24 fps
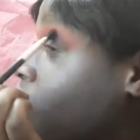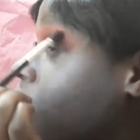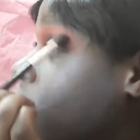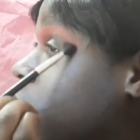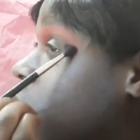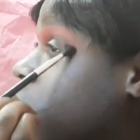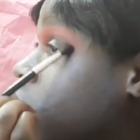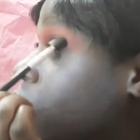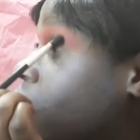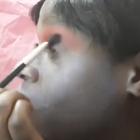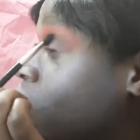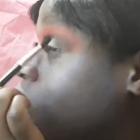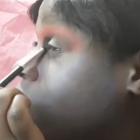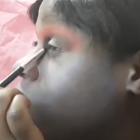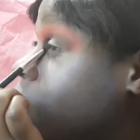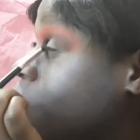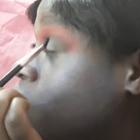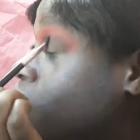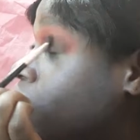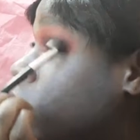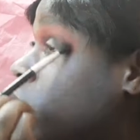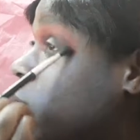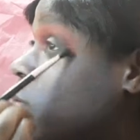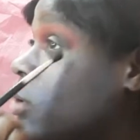And this
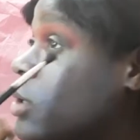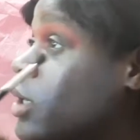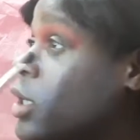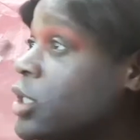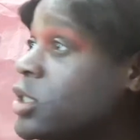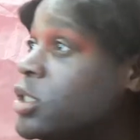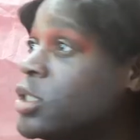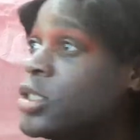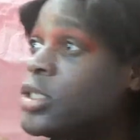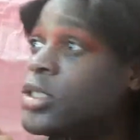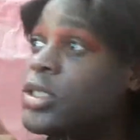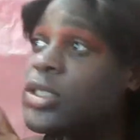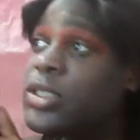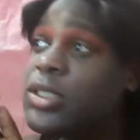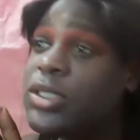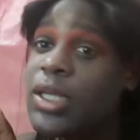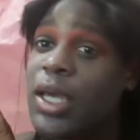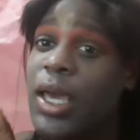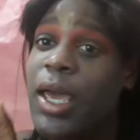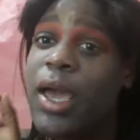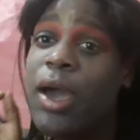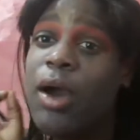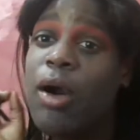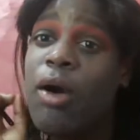brush
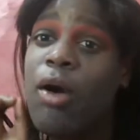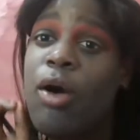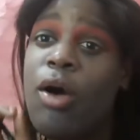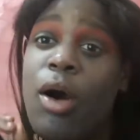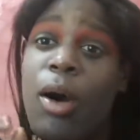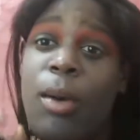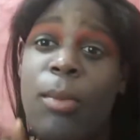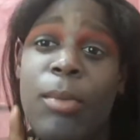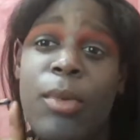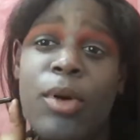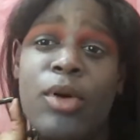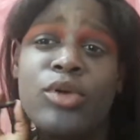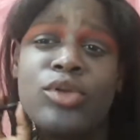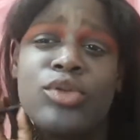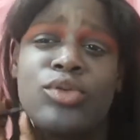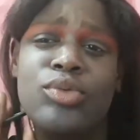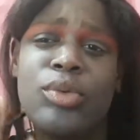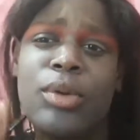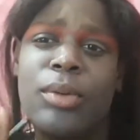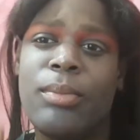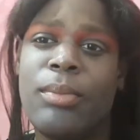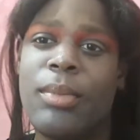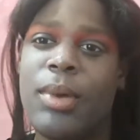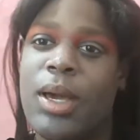set almost
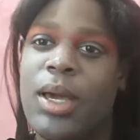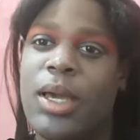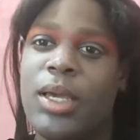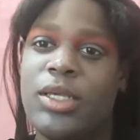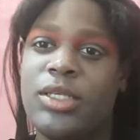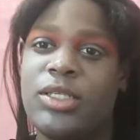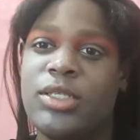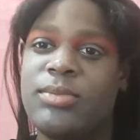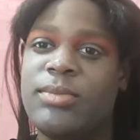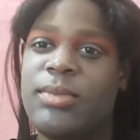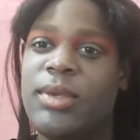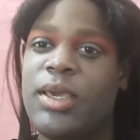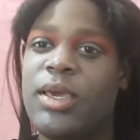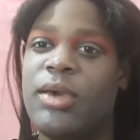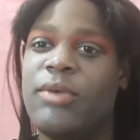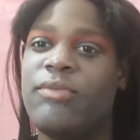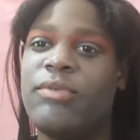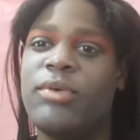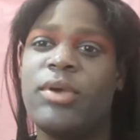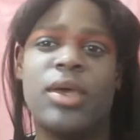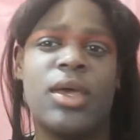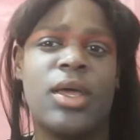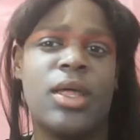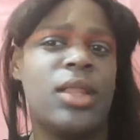reminds me
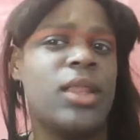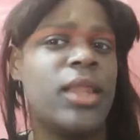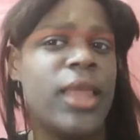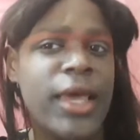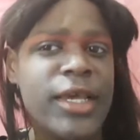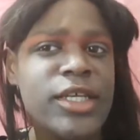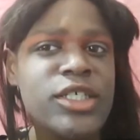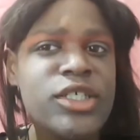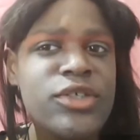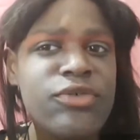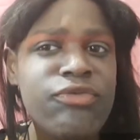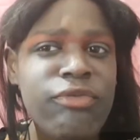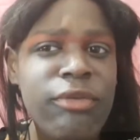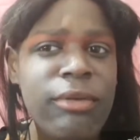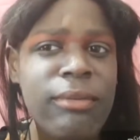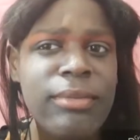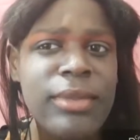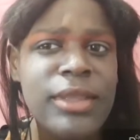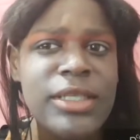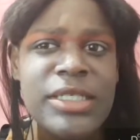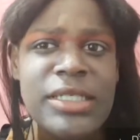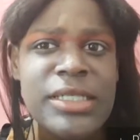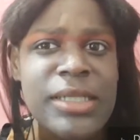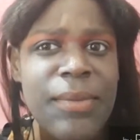of a collection
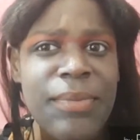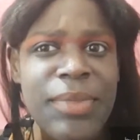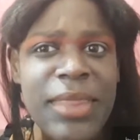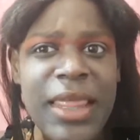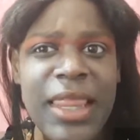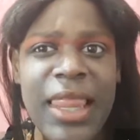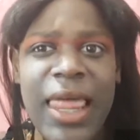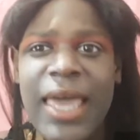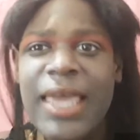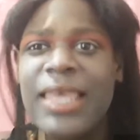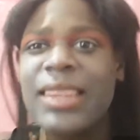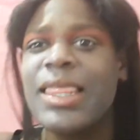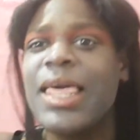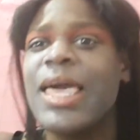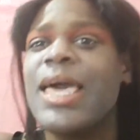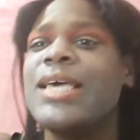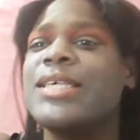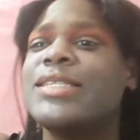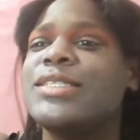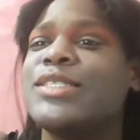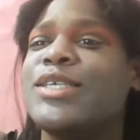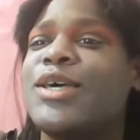from something like that,